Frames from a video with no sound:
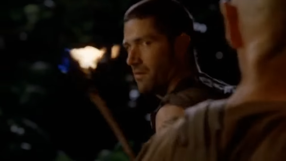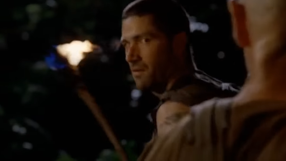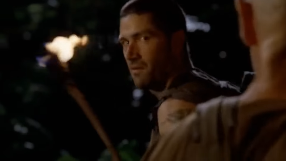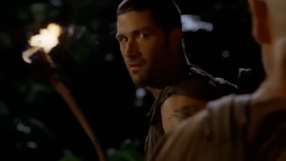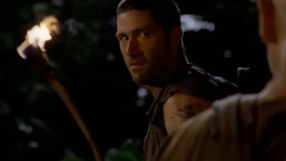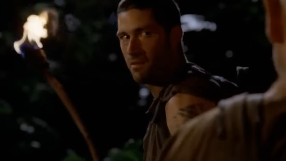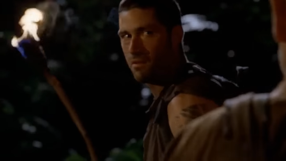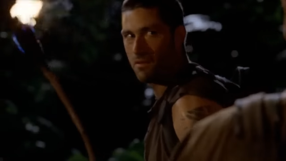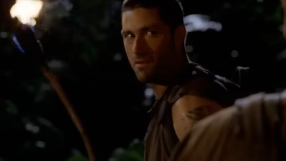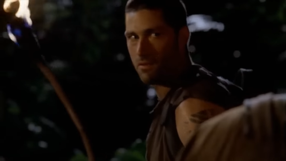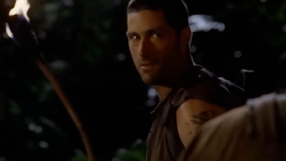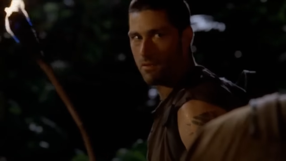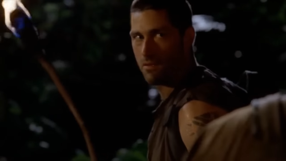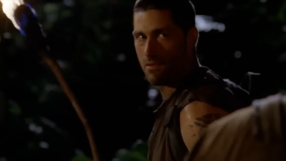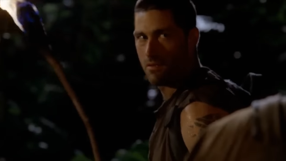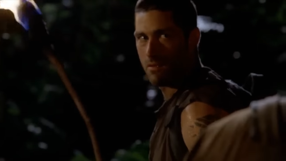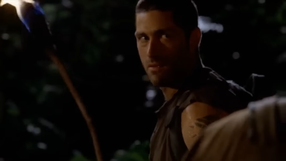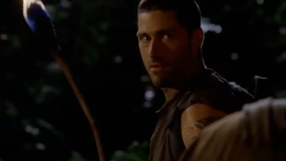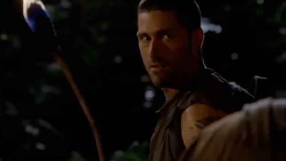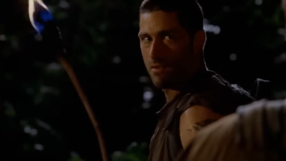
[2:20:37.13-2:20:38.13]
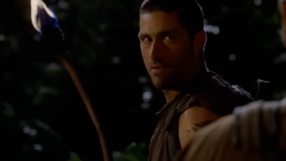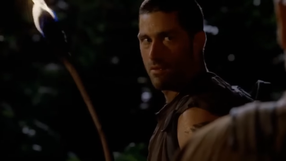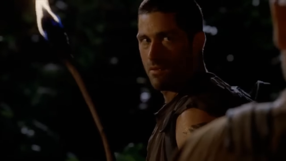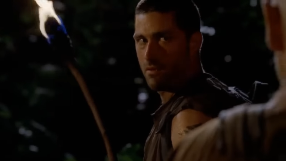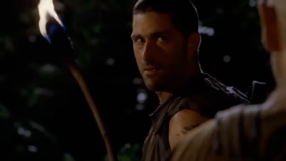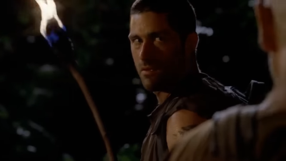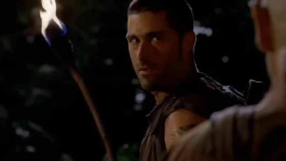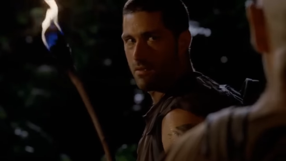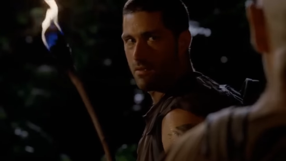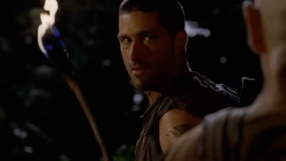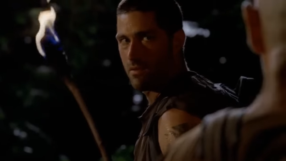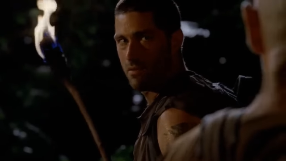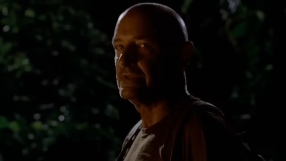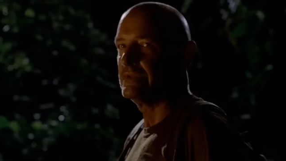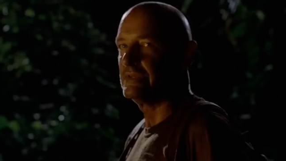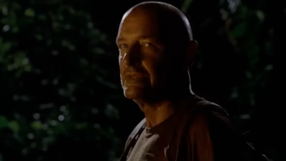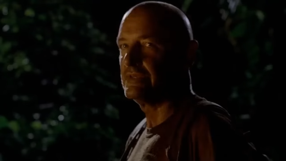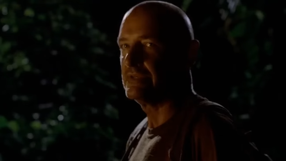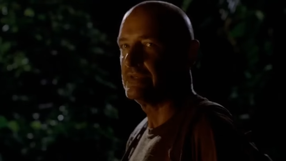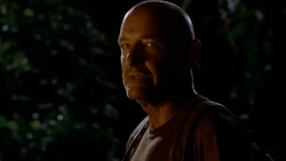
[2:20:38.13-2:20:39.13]
season 1 Jack right,
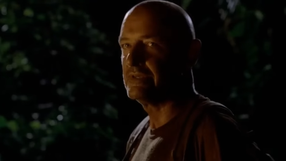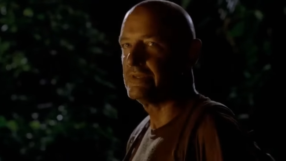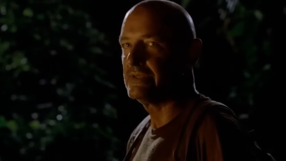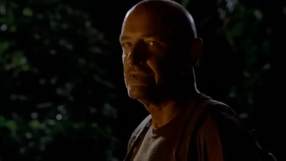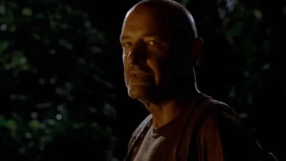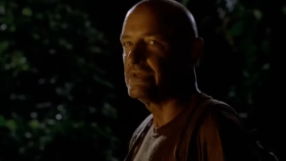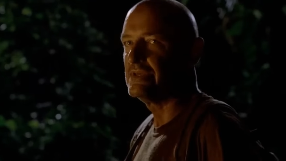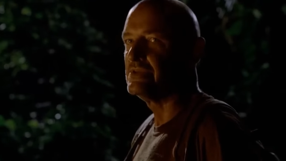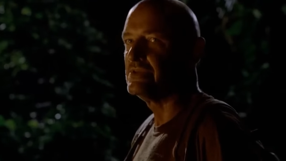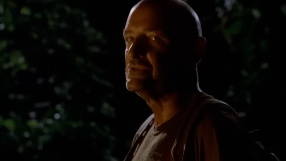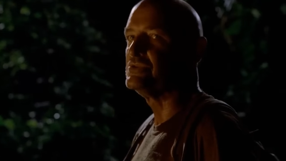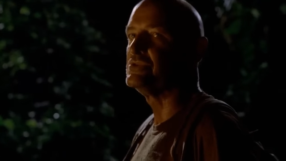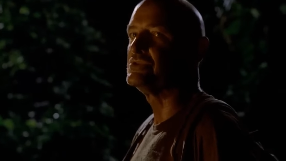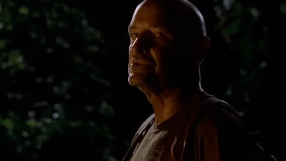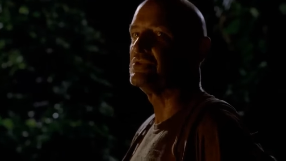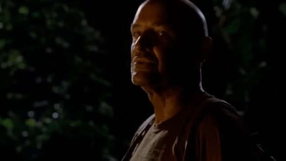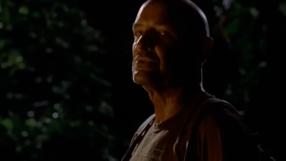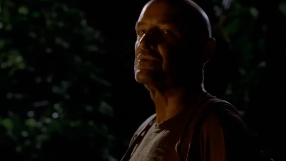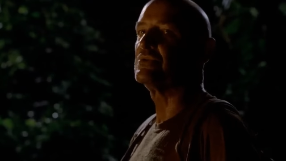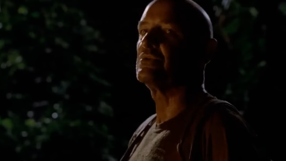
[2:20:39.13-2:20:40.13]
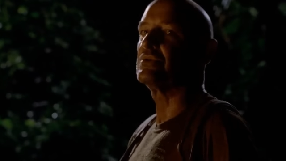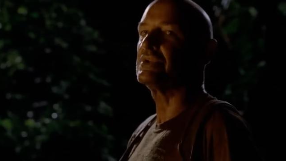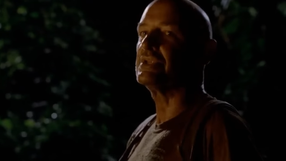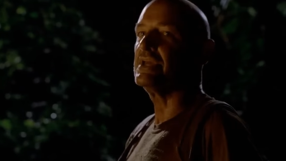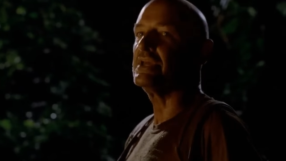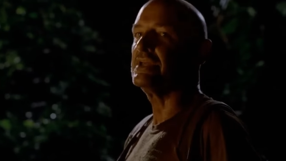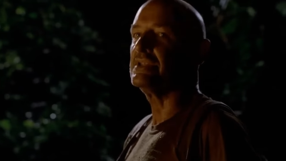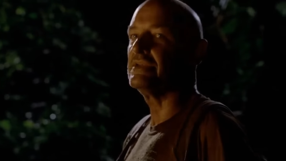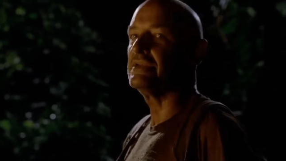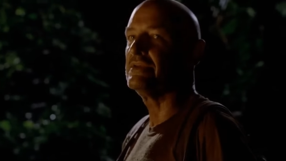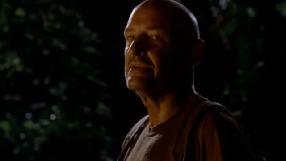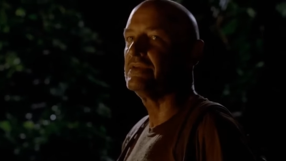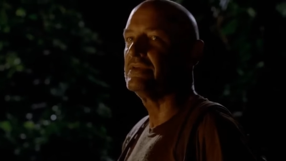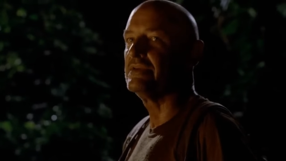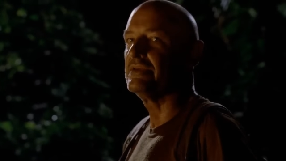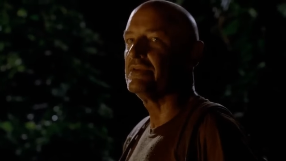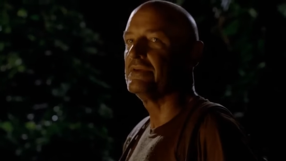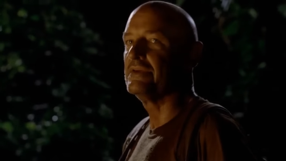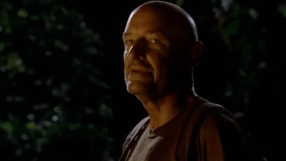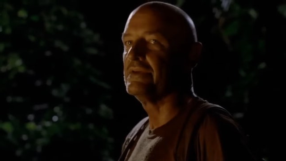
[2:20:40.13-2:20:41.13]
then the writers would have had a hard time
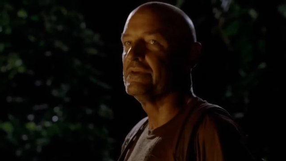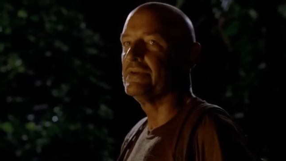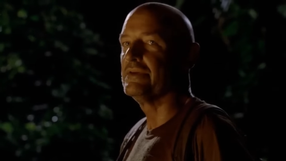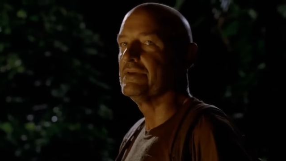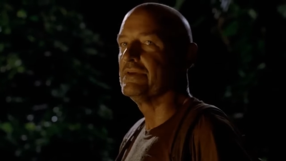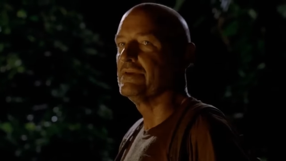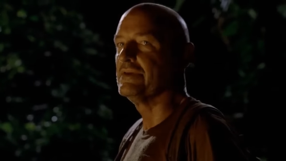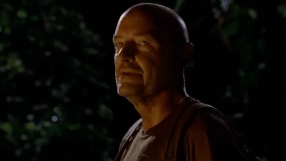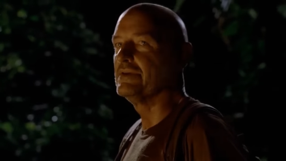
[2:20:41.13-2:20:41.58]
selling that.